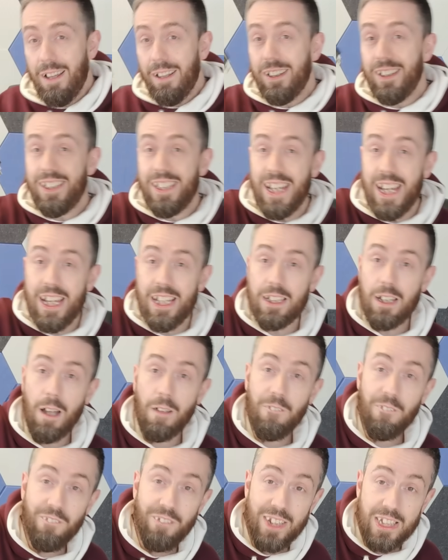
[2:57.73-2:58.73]
need a
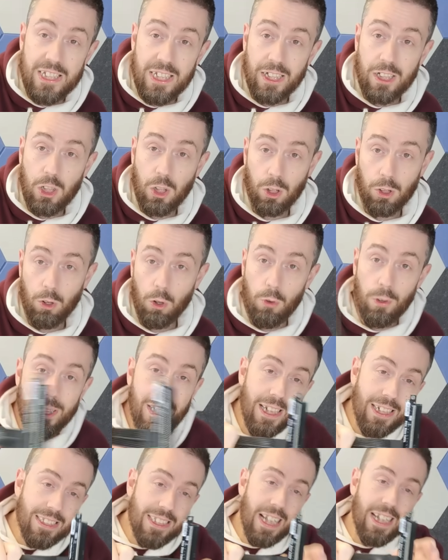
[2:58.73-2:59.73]
physical or at
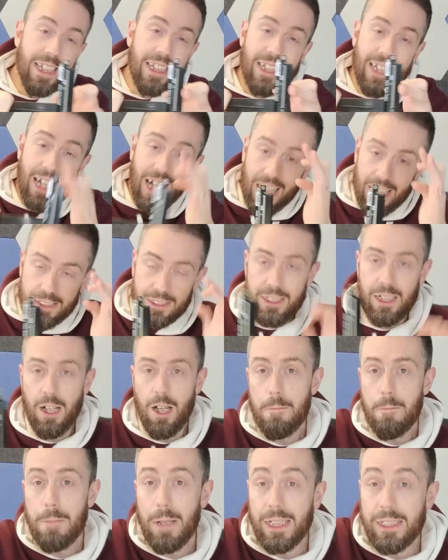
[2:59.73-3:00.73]
least a cut
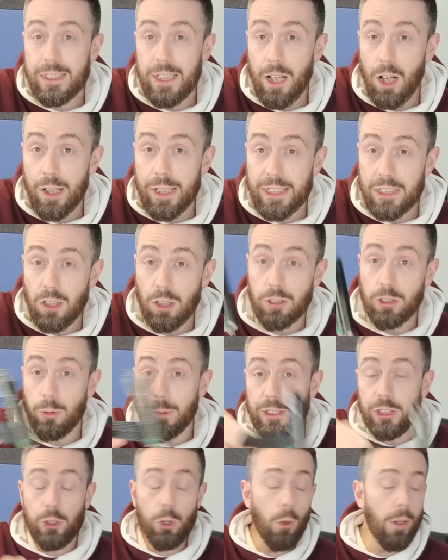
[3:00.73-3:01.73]
PCIe slot to
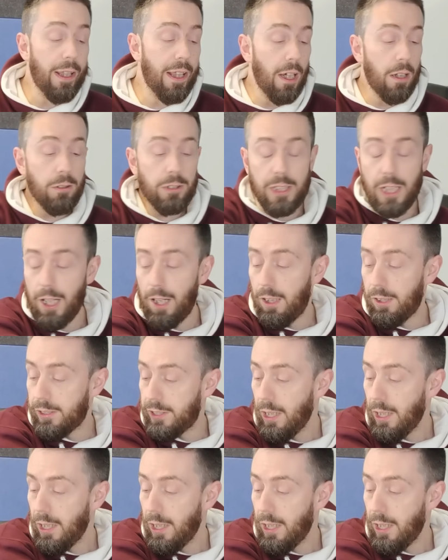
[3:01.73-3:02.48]
enjoy those cards.